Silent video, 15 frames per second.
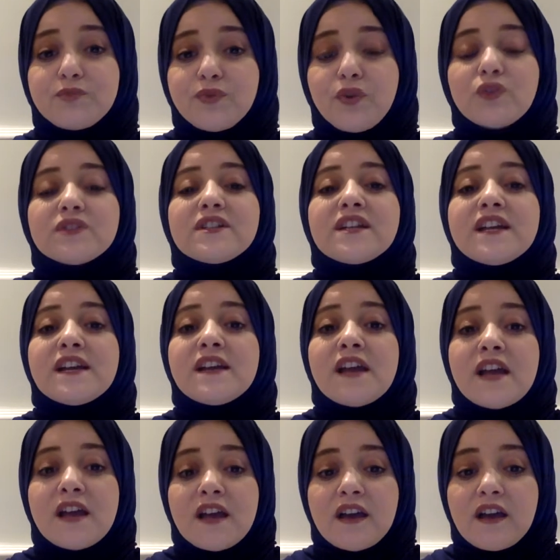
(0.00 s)
broadly
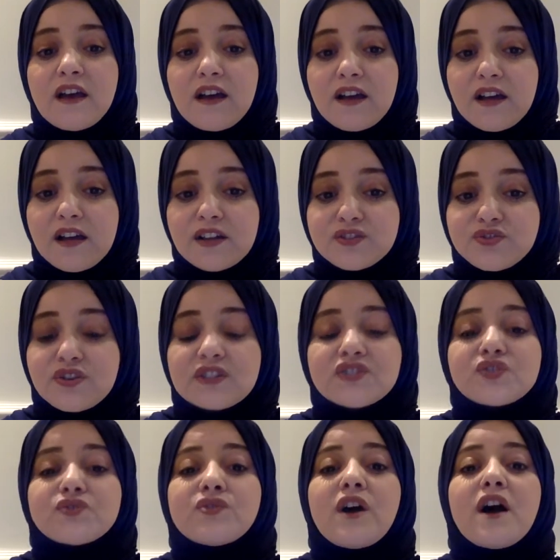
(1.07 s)

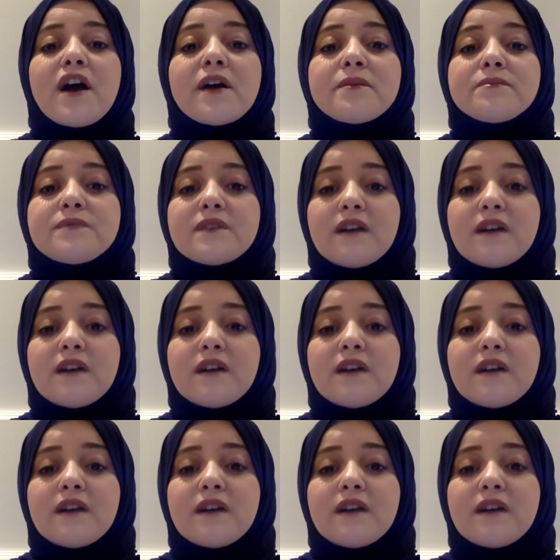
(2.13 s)
transcribed